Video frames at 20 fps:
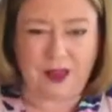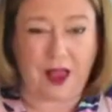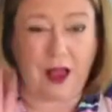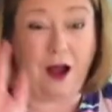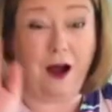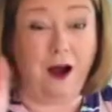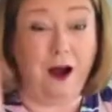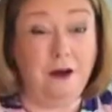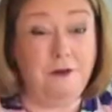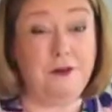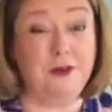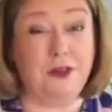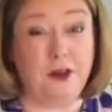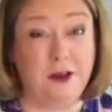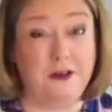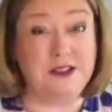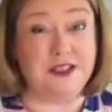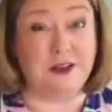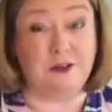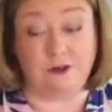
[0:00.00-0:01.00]
half of
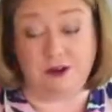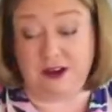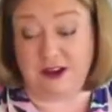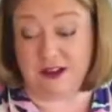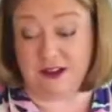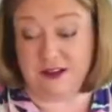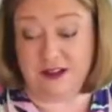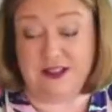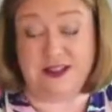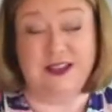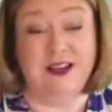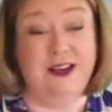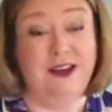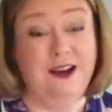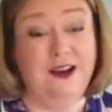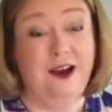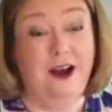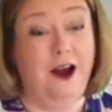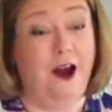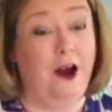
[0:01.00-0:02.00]
those ingredients
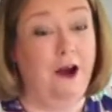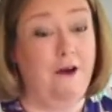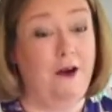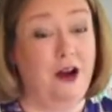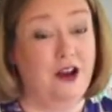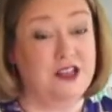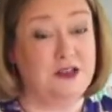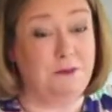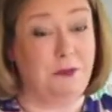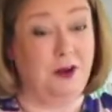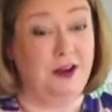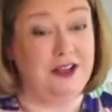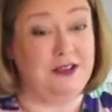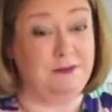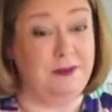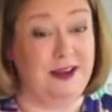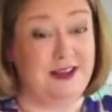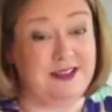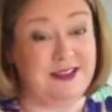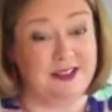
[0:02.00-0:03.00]
are our spice
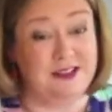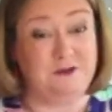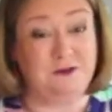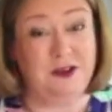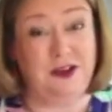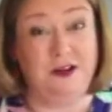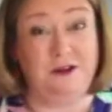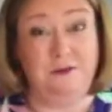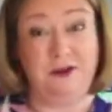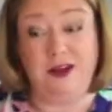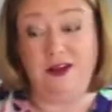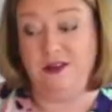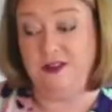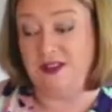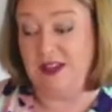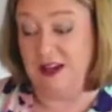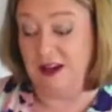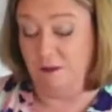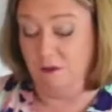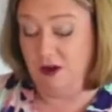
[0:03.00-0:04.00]
mix, because we're going
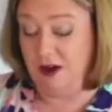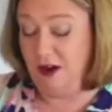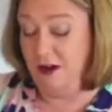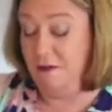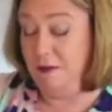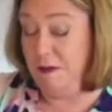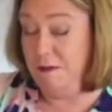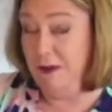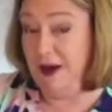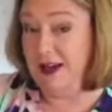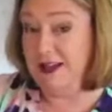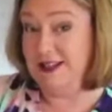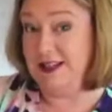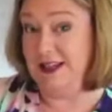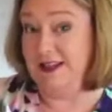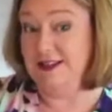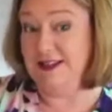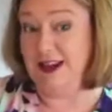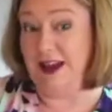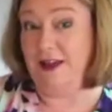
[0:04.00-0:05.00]
to be
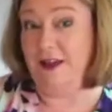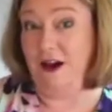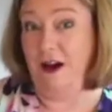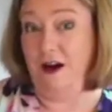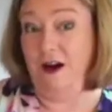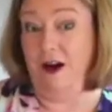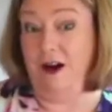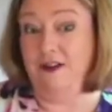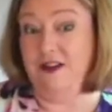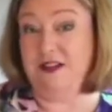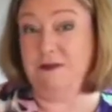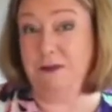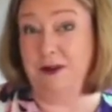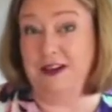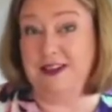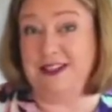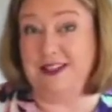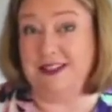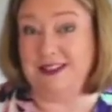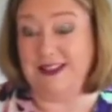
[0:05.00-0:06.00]
mixing together our own
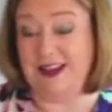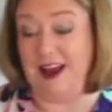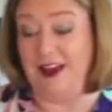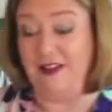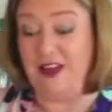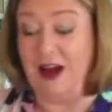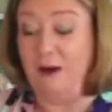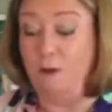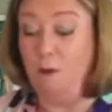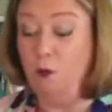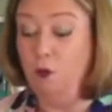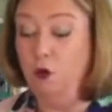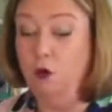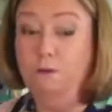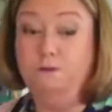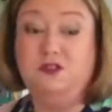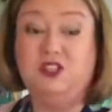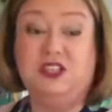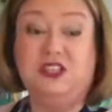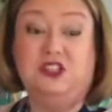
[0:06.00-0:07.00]
spices to get that
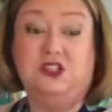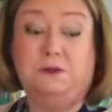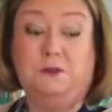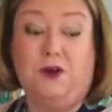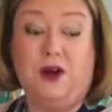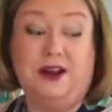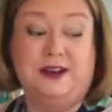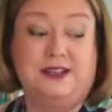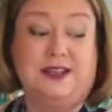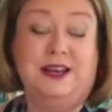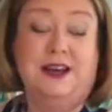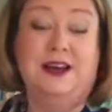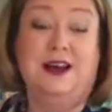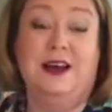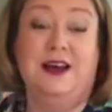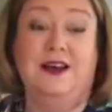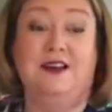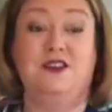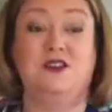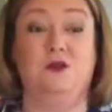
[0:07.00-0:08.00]
warm gingerbread
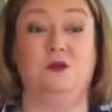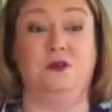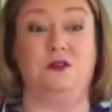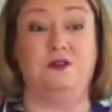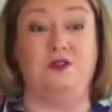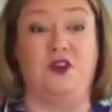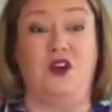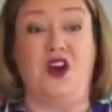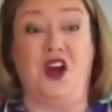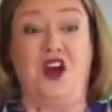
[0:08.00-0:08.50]
sort of